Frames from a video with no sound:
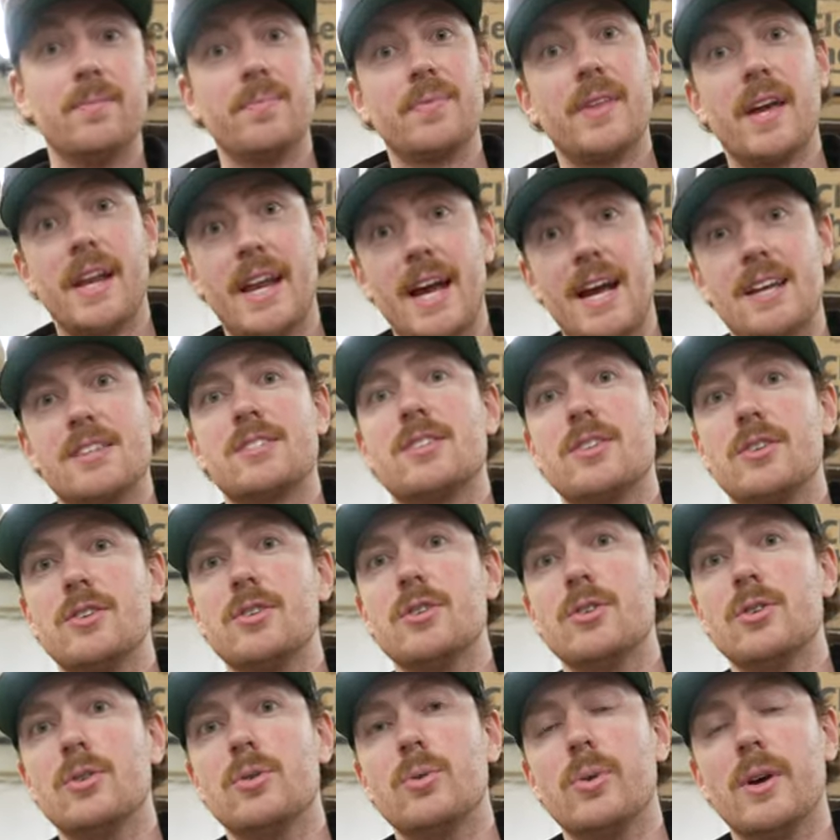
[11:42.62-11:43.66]
that has to
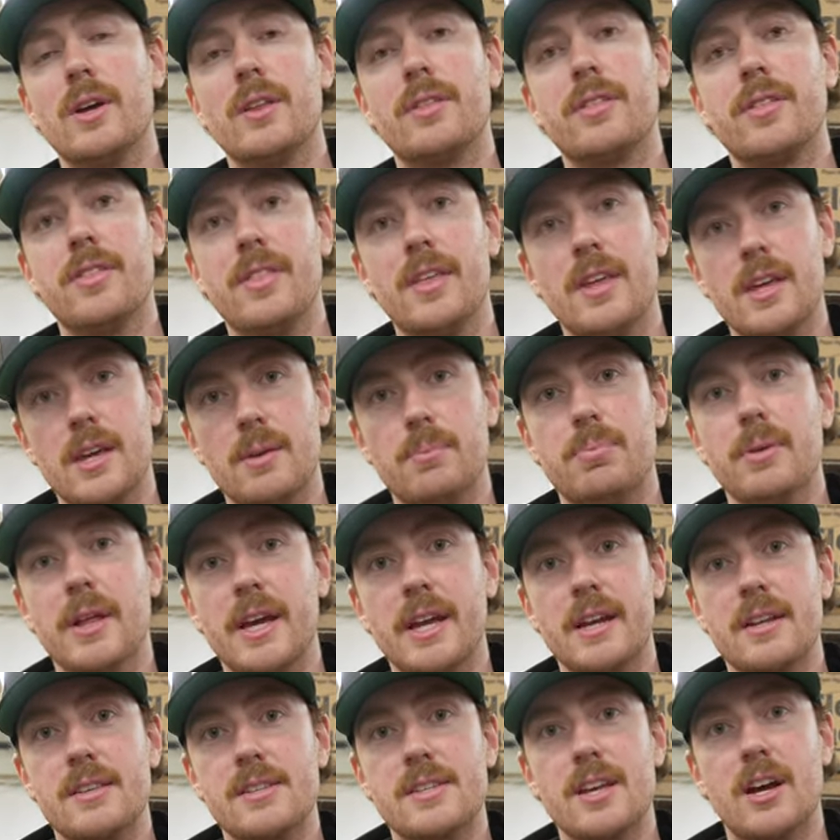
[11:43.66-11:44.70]
do with the
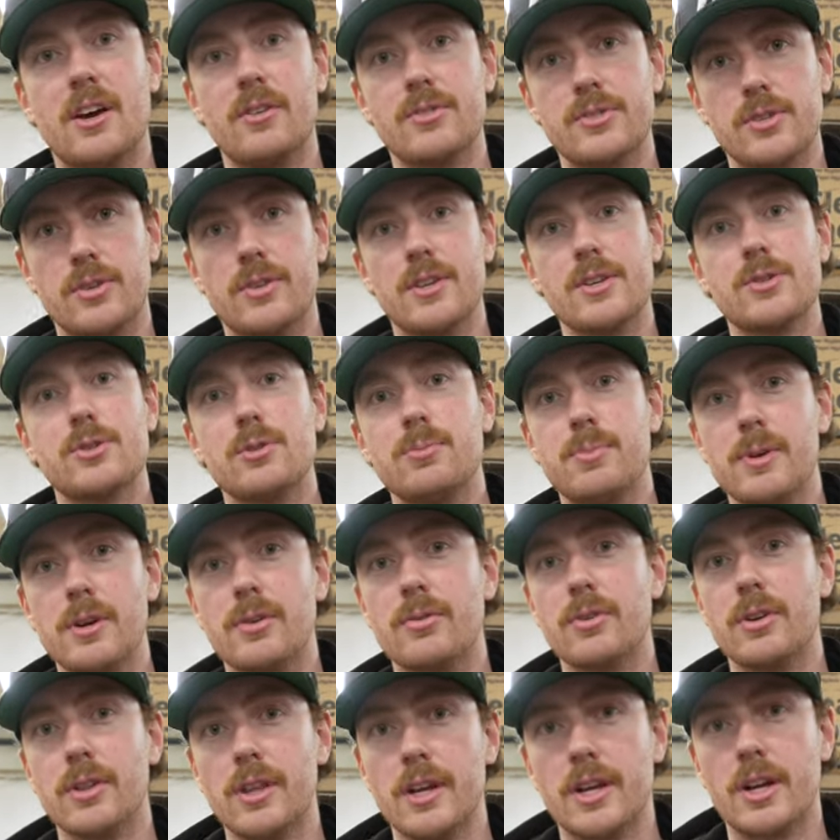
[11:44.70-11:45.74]
blade itself. So this would be a
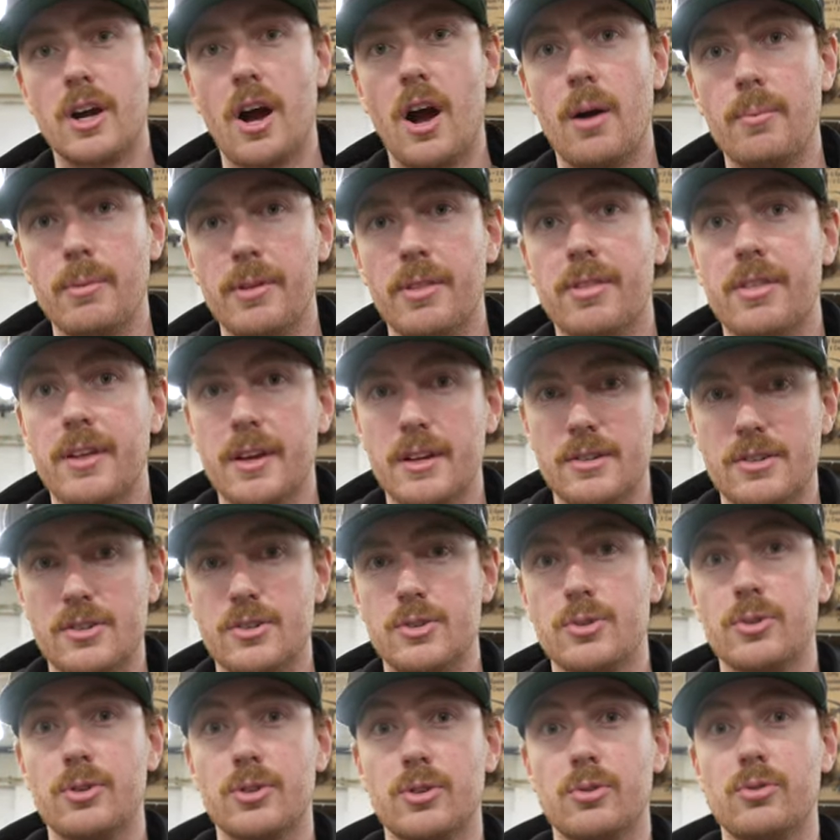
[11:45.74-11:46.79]
really common thing to
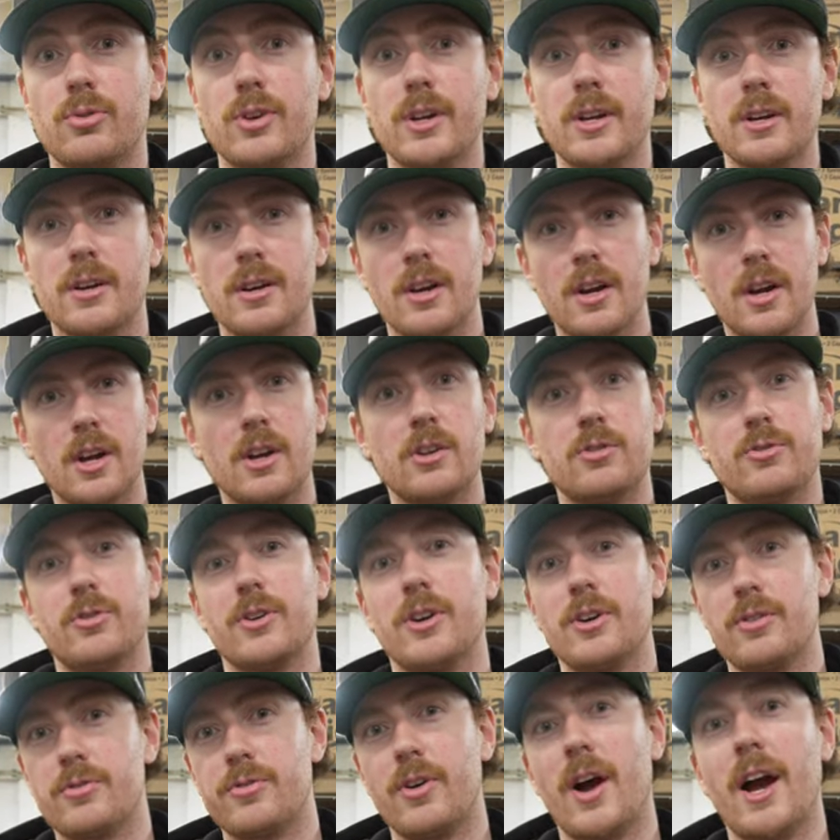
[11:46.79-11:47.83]
do in the rear for
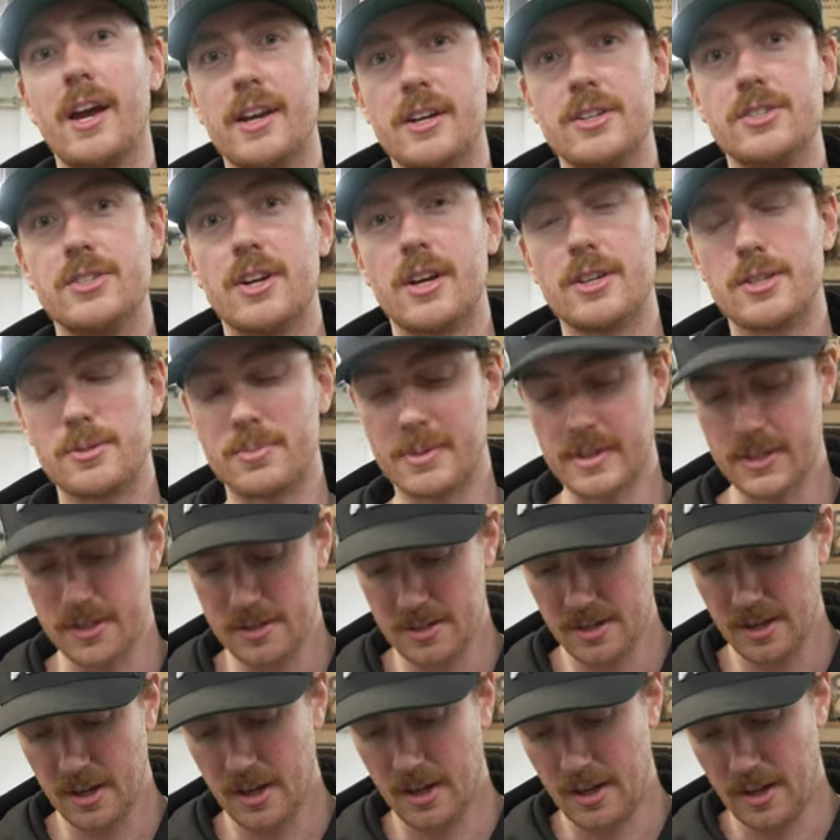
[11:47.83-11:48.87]
your fine adjustments.